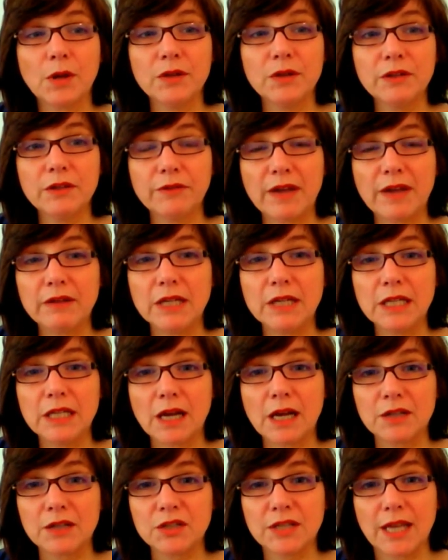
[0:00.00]
On a very
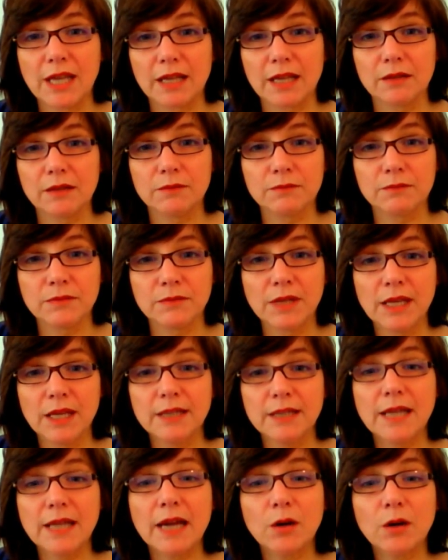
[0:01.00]
large scale.
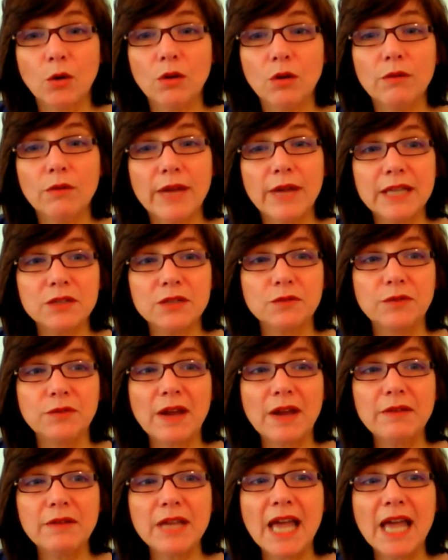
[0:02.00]
They are always
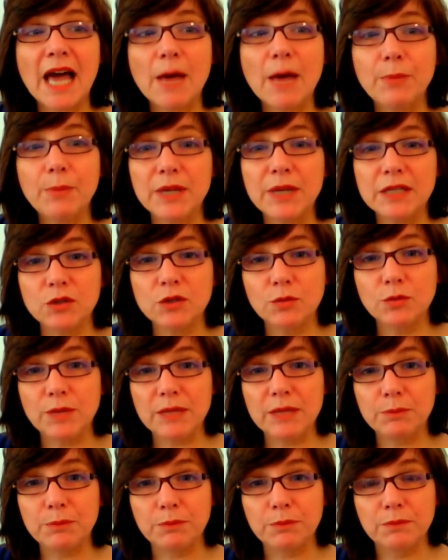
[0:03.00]
very happy to
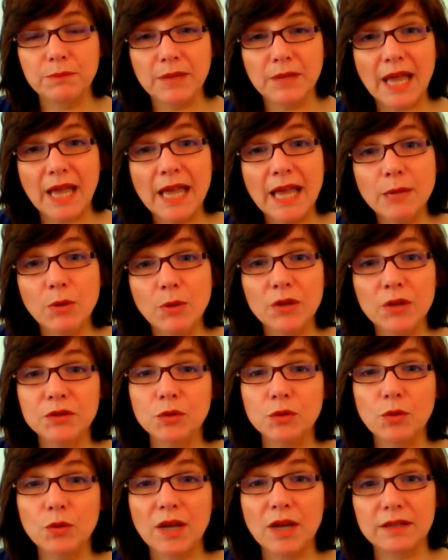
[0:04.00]
be
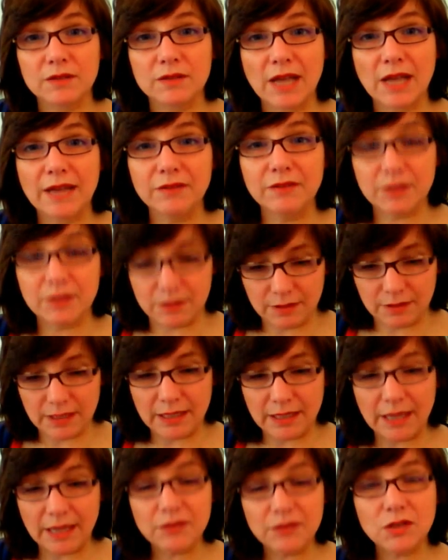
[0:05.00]
able to attend
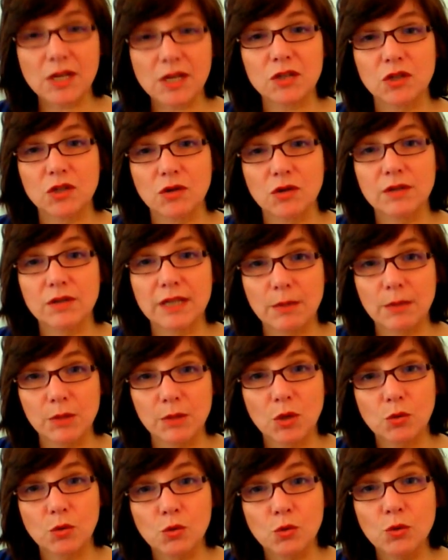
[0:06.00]
the International
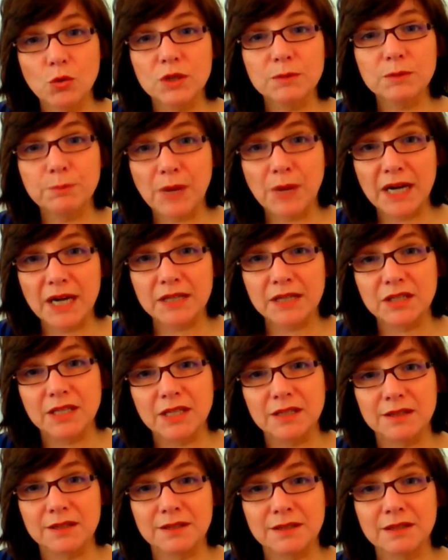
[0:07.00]
Criminal Court
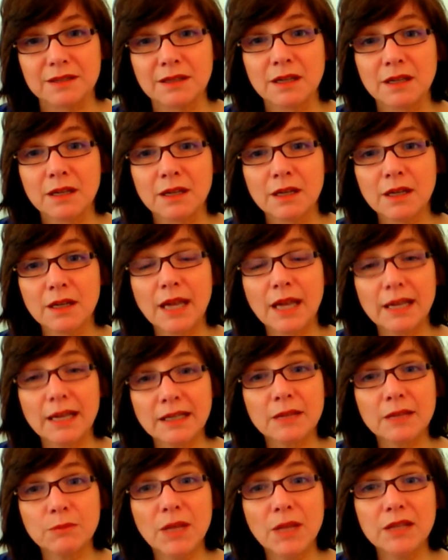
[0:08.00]
parties.
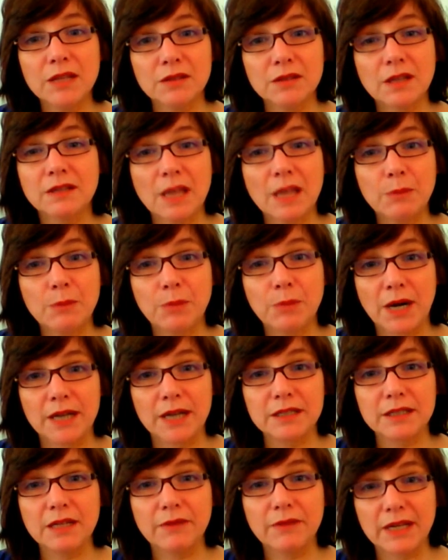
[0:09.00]
And that means that they
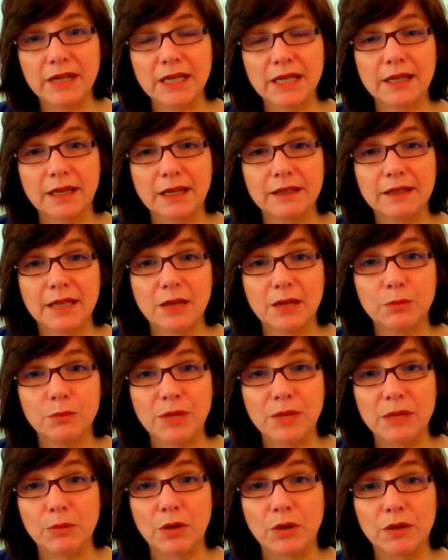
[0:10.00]
party when they can kill
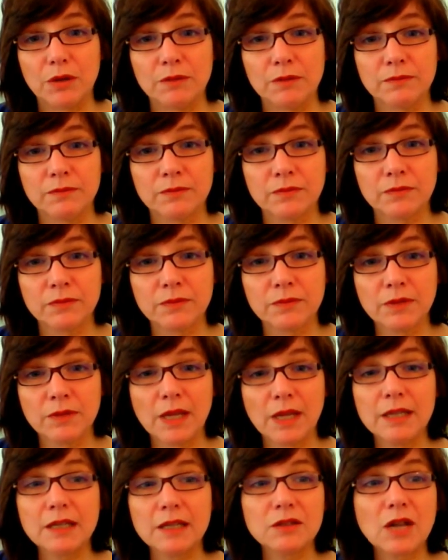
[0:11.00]
people.
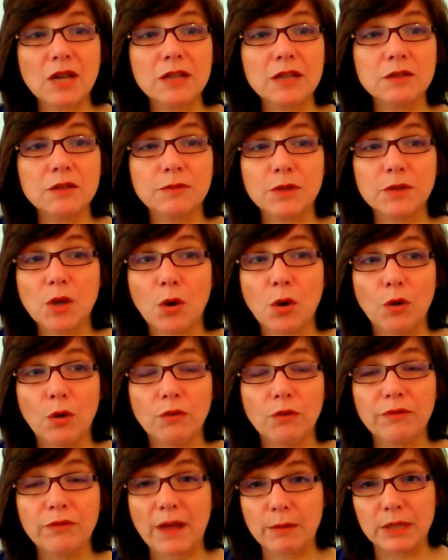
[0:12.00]
And that runs for the
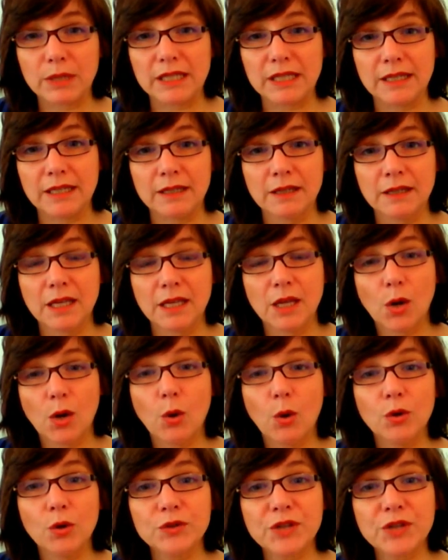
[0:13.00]
whole family.
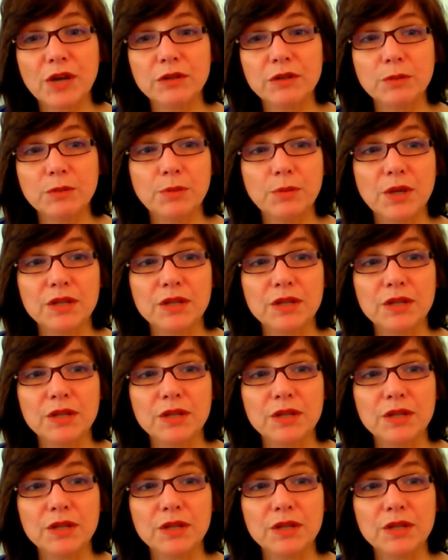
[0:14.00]
Also the